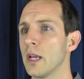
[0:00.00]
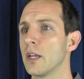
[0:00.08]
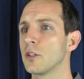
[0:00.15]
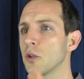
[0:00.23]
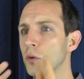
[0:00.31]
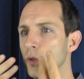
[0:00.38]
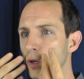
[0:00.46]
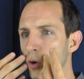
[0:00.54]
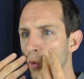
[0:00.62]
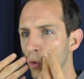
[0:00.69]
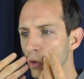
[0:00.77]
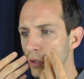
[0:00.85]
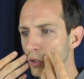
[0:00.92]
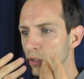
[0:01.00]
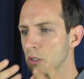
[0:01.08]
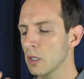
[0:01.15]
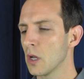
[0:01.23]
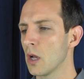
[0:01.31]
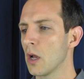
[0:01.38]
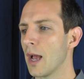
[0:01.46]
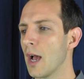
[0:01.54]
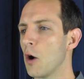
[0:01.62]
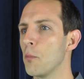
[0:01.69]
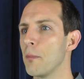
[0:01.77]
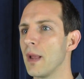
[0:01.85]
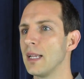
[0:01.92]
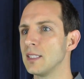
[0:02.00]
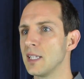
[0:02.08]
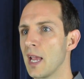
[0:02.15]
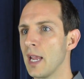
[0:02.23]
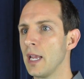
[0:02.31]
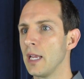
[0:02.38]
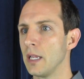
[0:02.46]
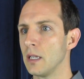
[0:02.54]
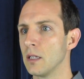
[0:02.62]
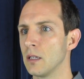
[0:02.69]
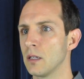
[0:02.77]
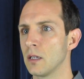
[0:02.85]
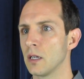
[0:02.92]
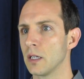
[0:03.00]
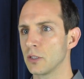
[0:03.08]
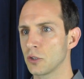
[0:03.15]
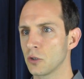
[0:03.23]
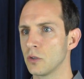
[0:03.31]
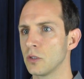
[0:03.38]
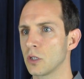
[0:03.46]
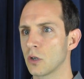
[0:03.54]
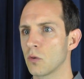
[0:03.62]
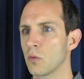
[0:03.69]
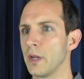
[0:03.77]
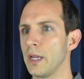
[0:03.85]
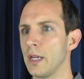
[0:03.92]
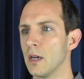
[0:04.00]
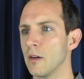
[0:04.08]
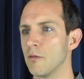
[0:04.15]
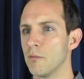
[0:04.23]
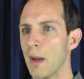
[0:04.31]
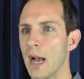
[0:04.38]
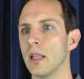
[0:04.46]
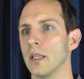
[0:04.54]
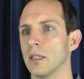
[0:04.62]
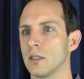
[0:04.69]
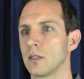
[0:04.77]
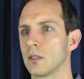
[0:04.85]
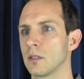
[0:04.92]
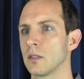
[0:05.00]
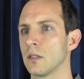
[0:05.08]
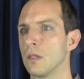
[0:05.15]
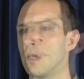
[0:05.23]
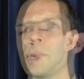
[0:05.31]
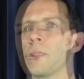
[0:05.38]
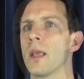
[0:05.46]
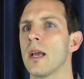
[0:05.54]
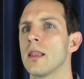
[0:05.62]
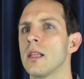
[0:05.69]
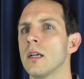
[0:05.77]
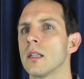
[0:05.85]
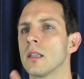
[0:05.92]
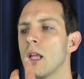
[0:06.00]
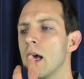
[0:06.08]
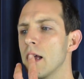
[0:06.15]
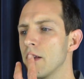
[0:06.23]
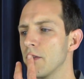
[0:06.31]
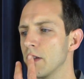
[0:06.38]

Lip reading: And so the corners help maintain a certain degree of balance. I think a lot of